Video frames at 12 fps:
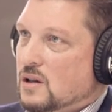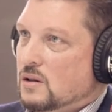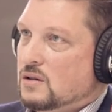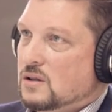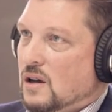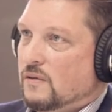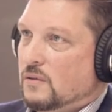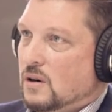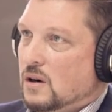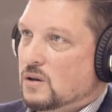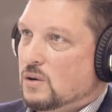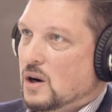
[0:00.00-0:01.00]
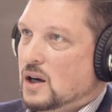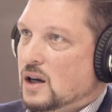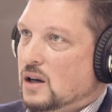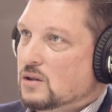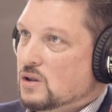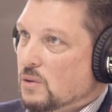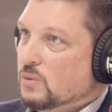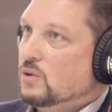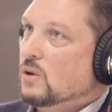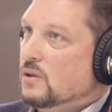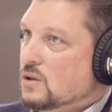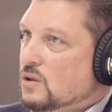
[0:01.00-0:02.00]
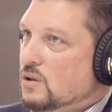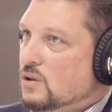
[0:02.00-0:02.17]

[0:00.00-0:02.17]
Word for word: other stuff for underwriting mm, and jump okay. through all these